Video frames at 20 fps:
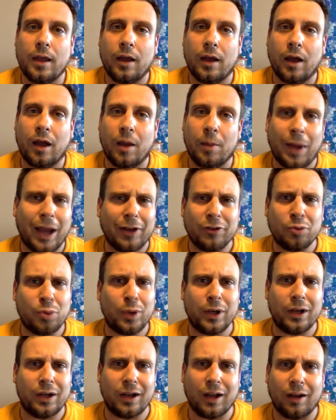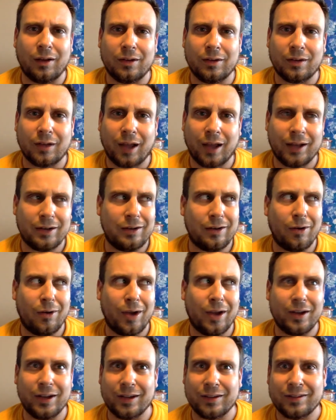I tweeted out. I had no
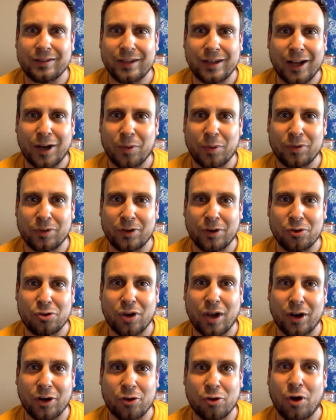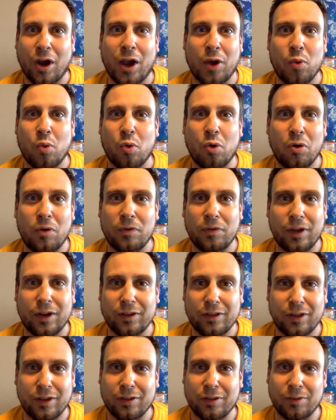idea CNN was going to try to cry wolf like
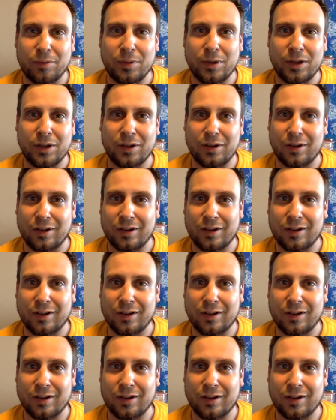they're being